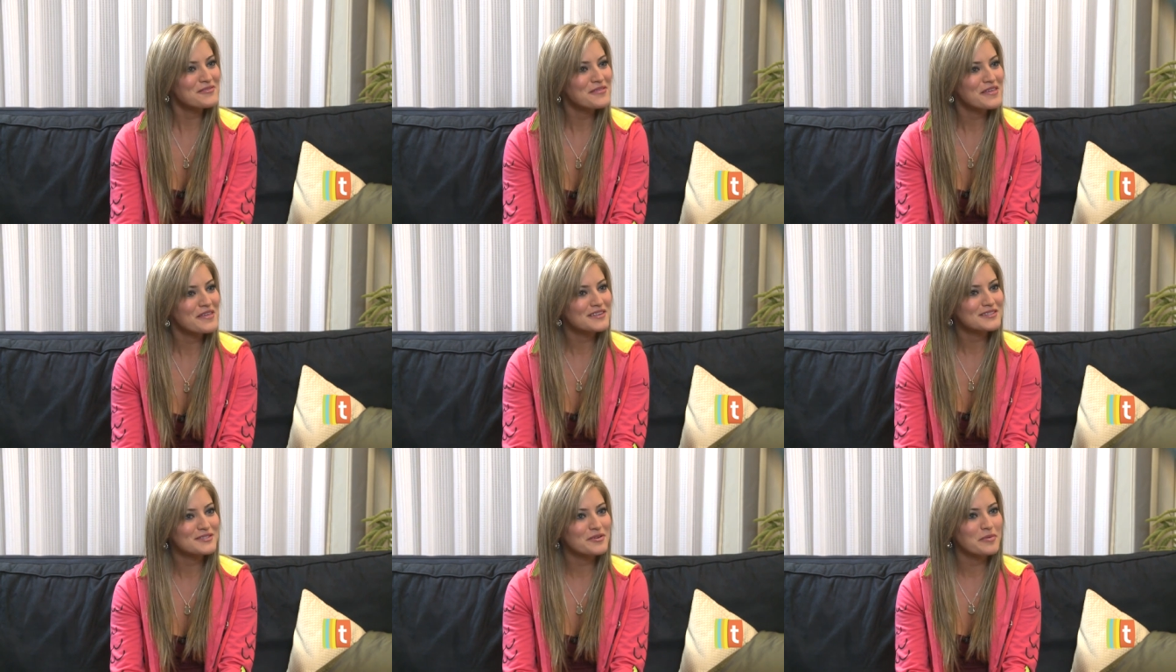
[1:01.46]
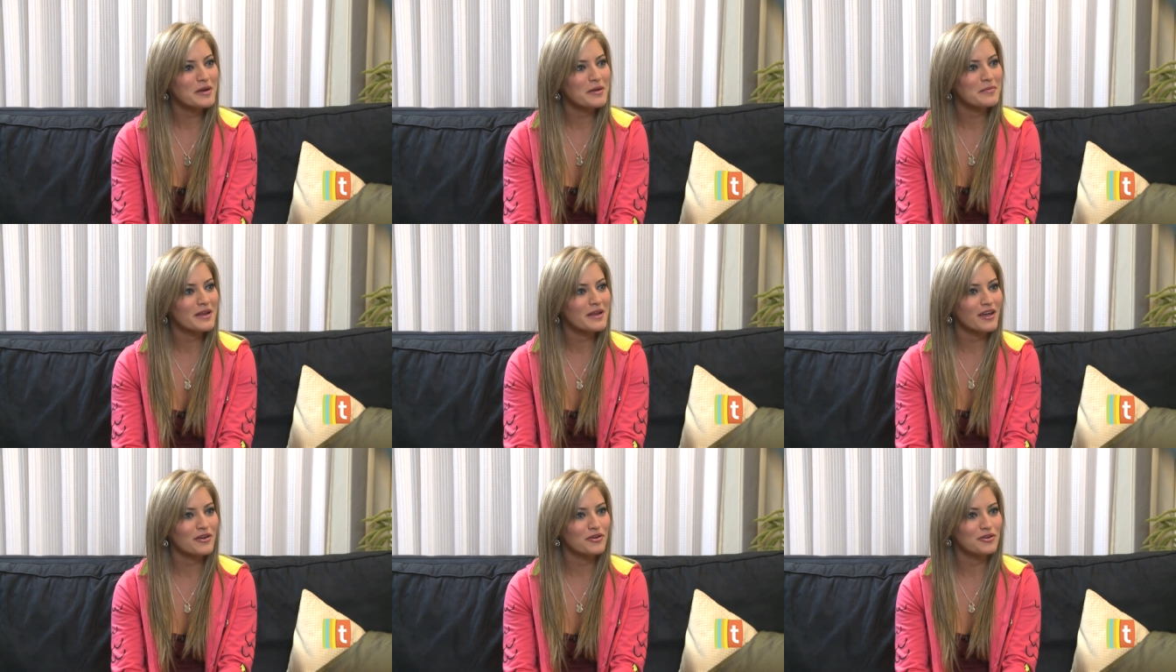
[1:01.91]
don't think so, but I
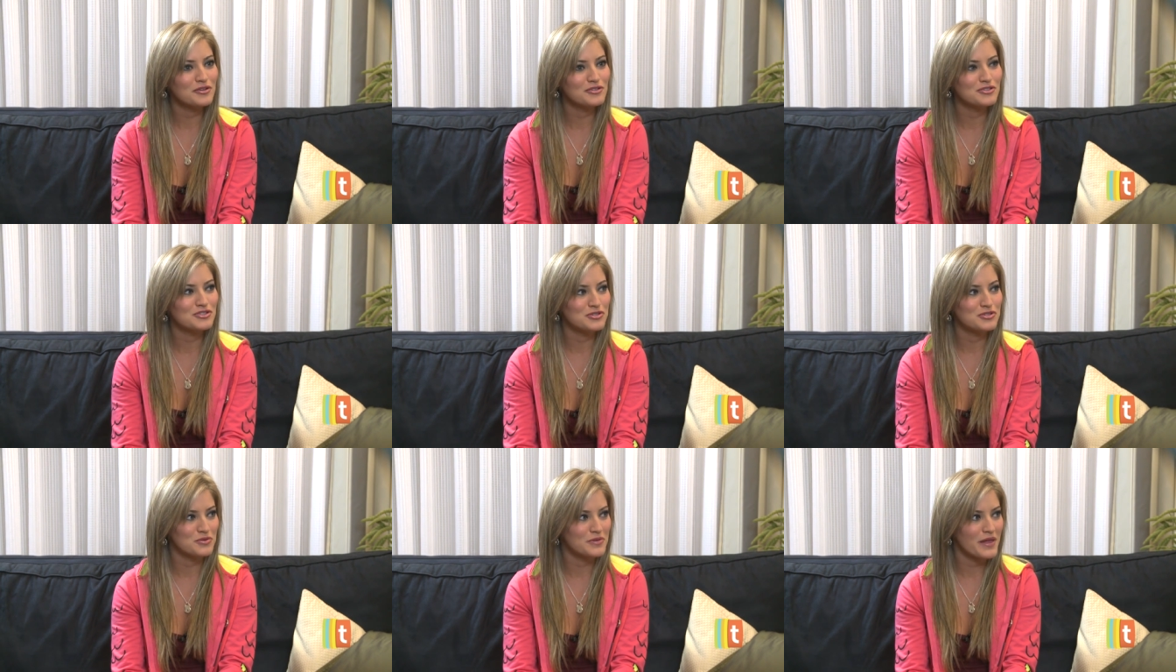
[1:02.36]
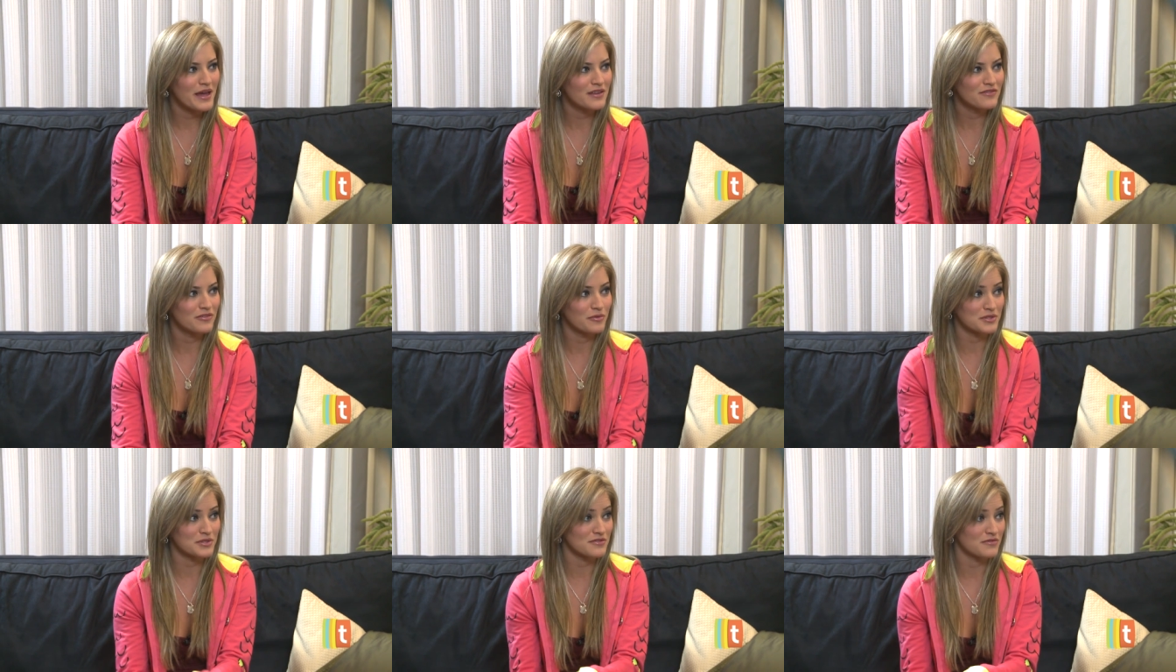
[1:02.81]
mean, I couldn't do that
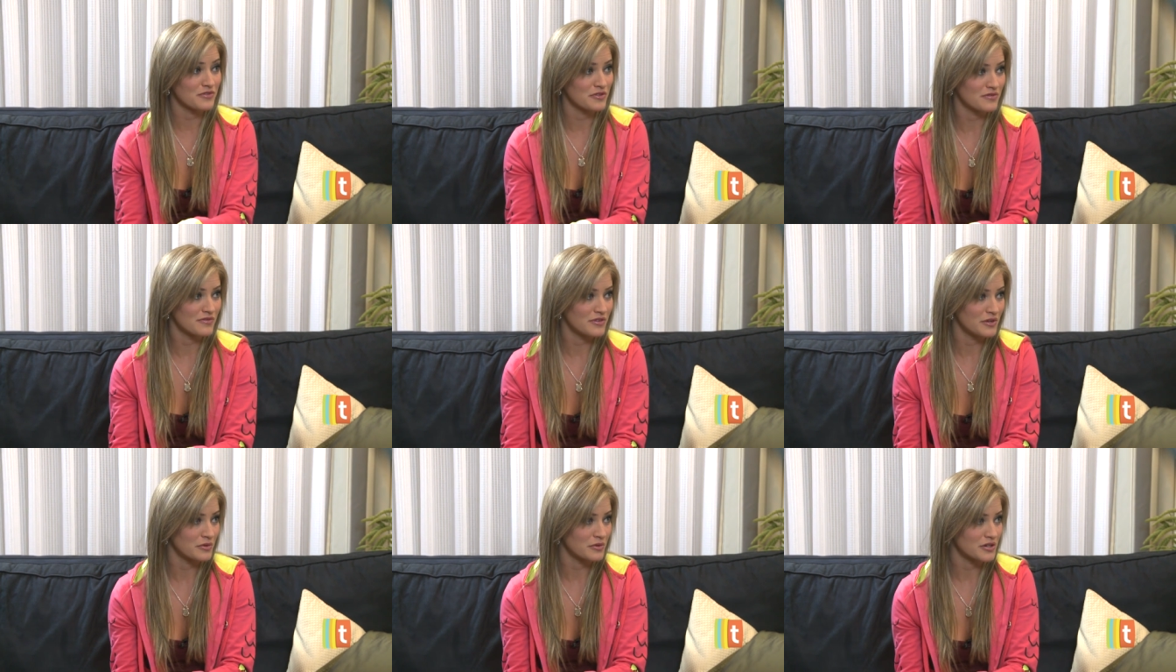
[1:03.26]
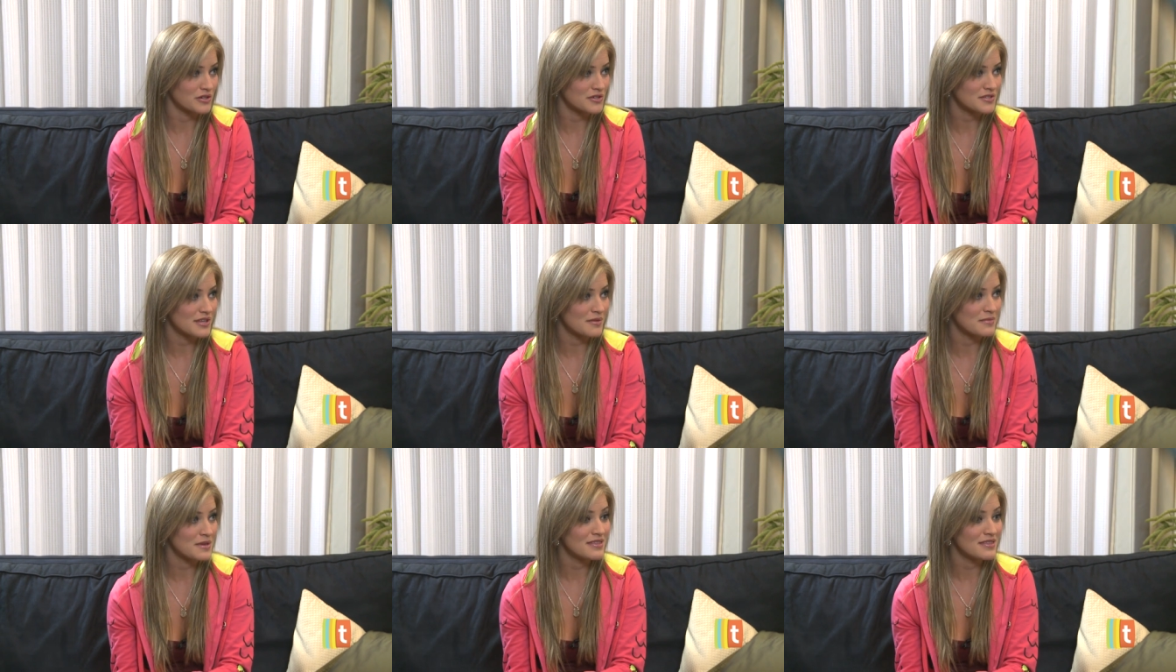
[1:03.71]
if it wasn't for the
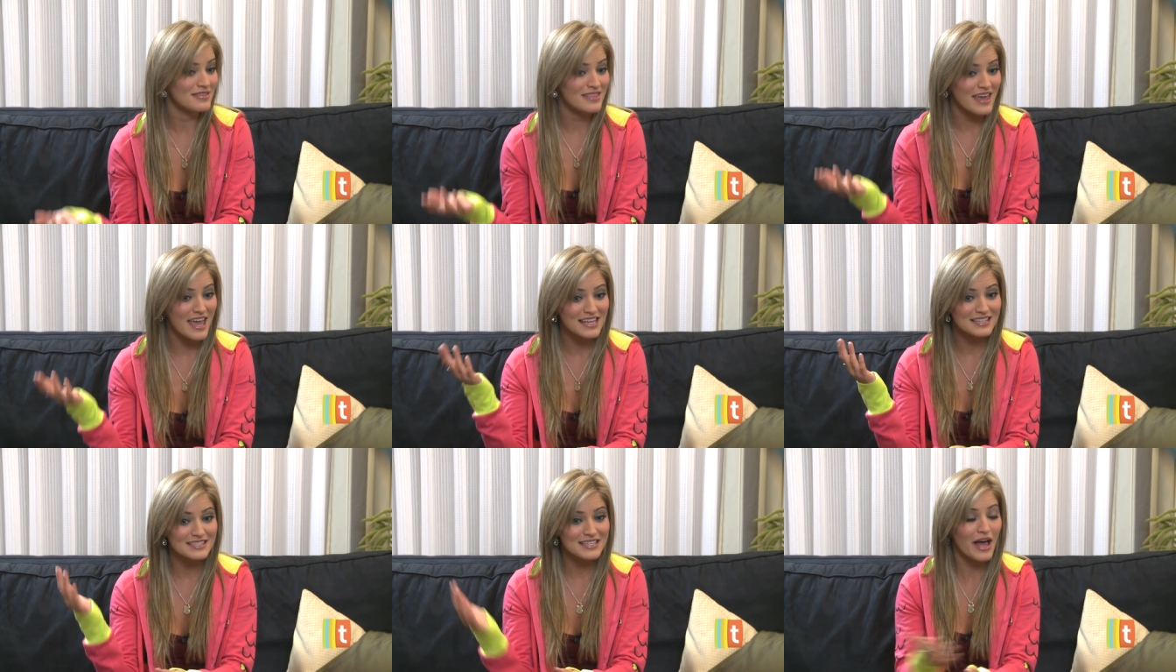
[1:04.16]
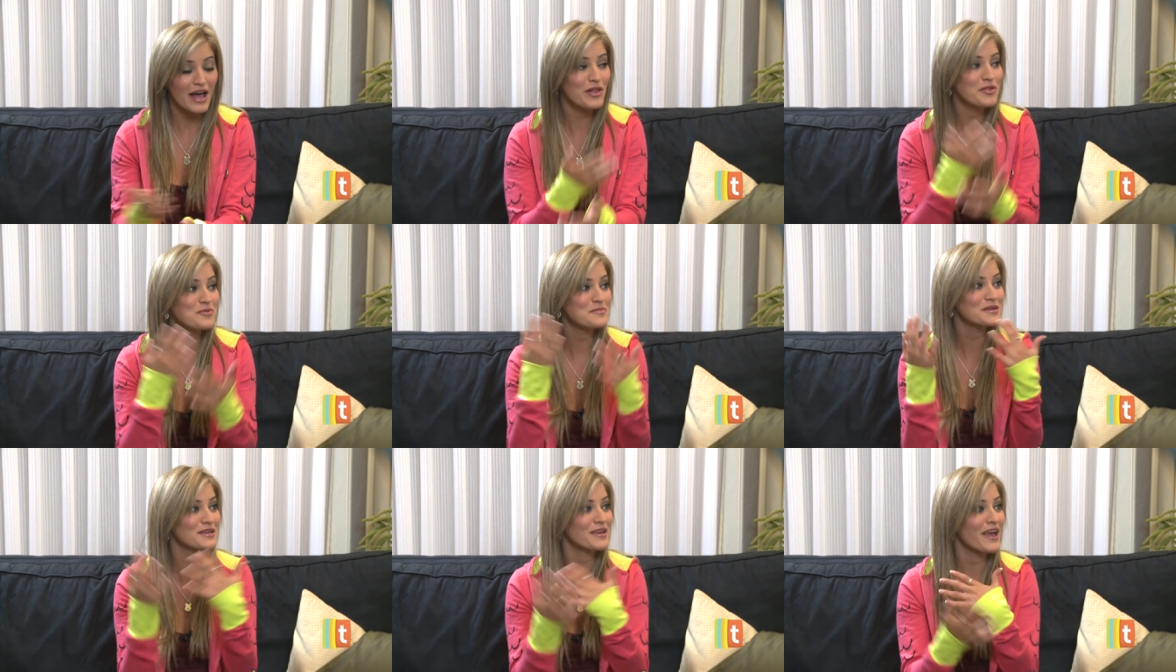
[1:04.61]
viewers. I mean, they
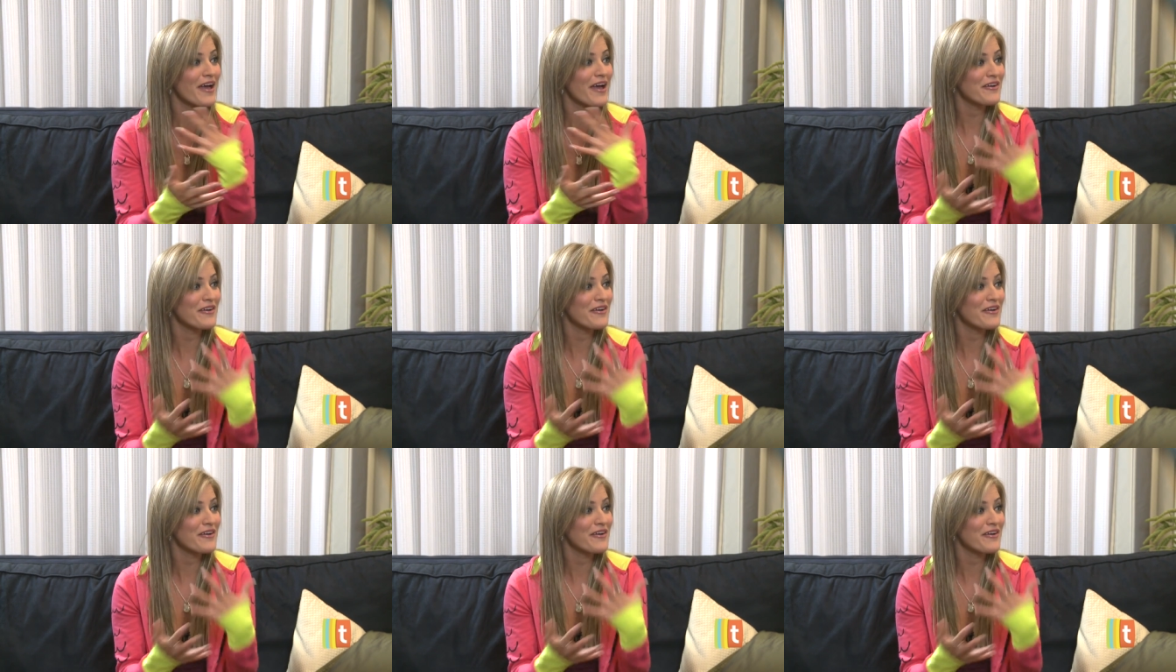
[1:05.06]
tell me